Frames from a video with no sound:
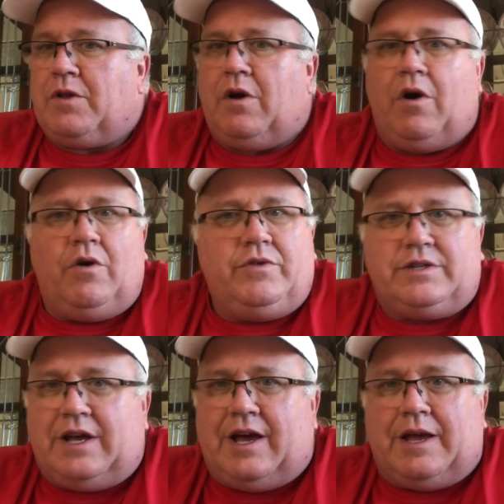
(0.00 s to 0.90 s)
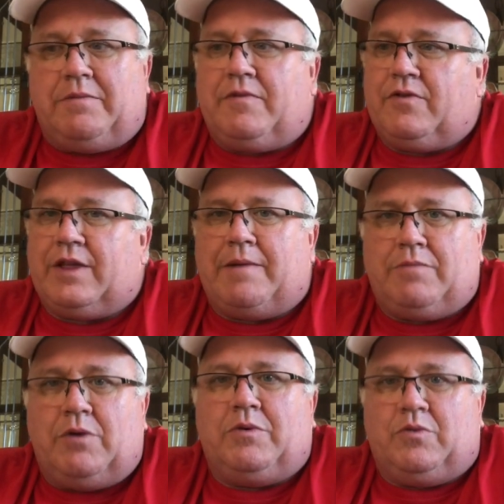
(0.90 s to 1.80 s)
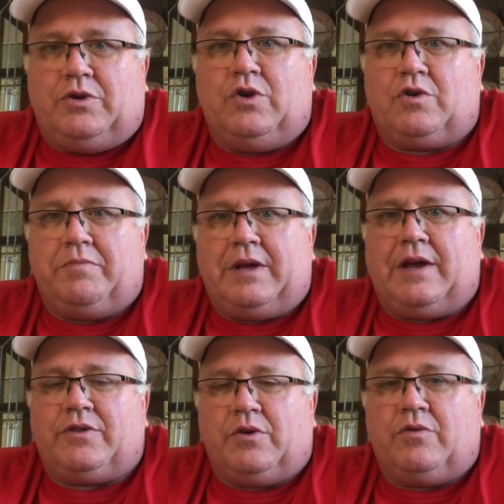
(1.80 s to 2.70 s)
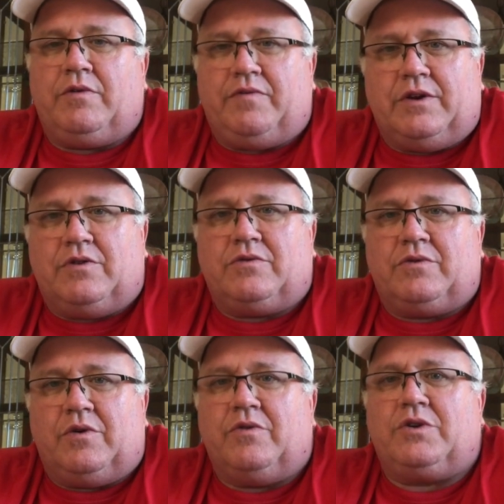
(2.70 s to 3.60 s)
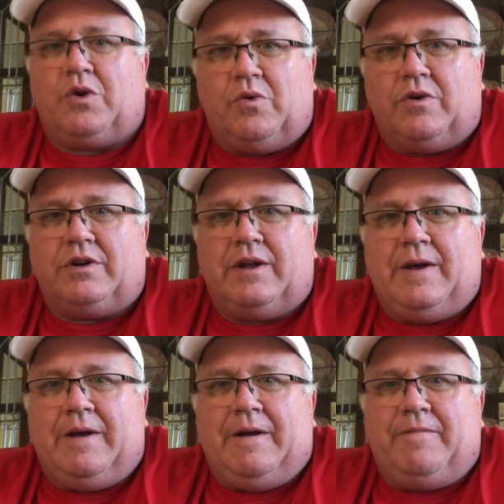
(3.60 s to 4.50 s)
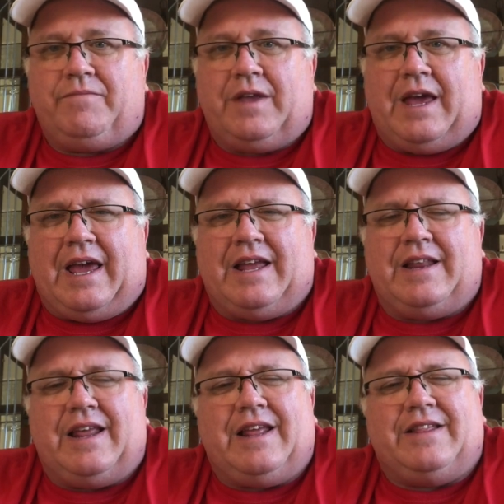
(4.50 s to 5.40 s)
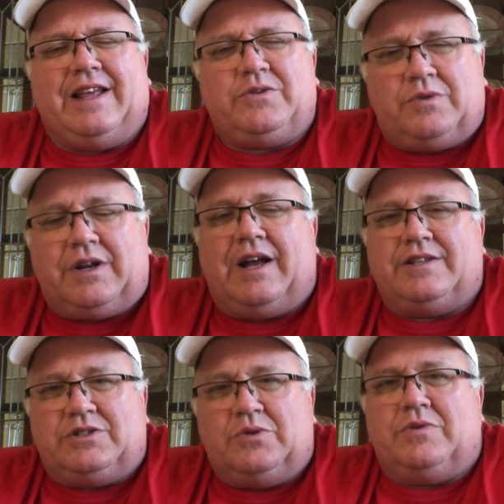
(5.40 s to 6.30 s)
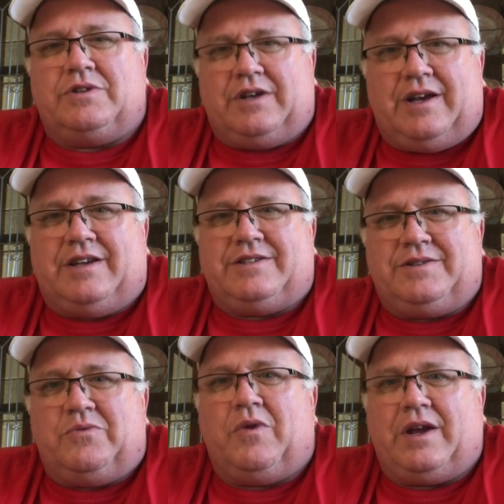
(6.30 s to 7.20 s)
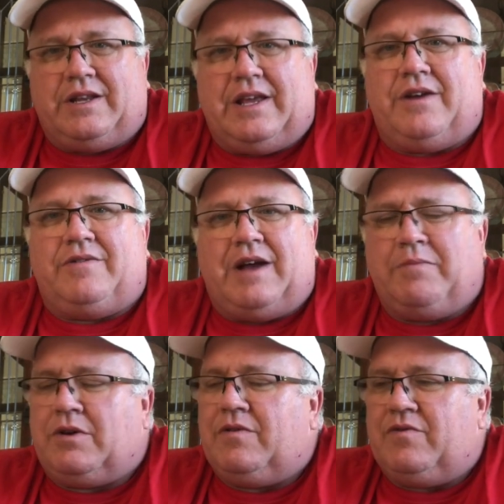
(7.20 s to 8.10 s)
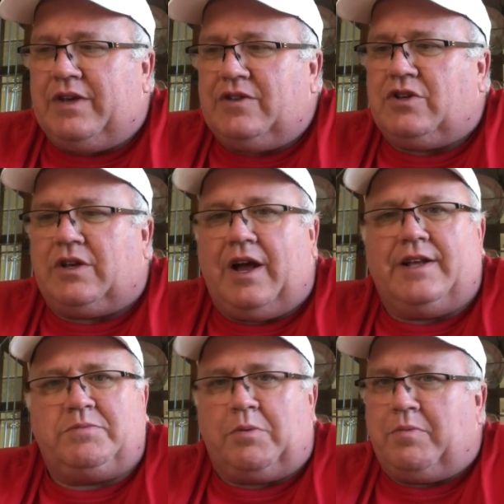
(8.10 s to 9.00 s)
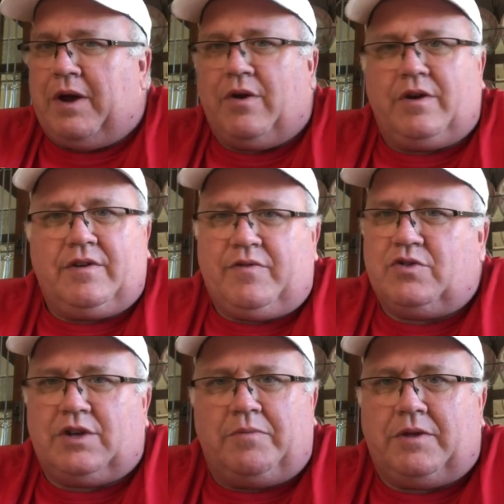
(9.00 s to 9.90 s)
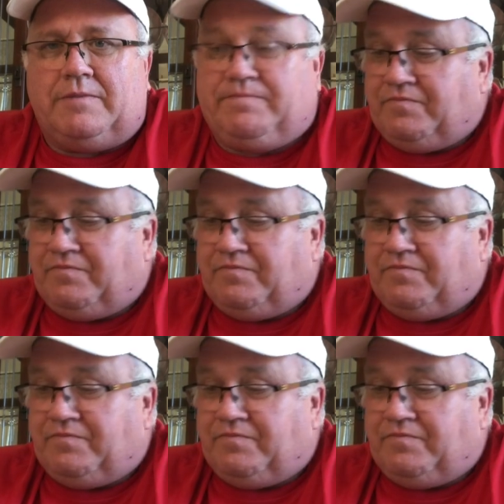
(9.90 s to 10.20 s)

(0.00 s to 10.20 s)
all the time for that moment when you're going to be out there on the field, on the court, and that's what God's doing to us right now. I'm convinced that God's preparing us for something.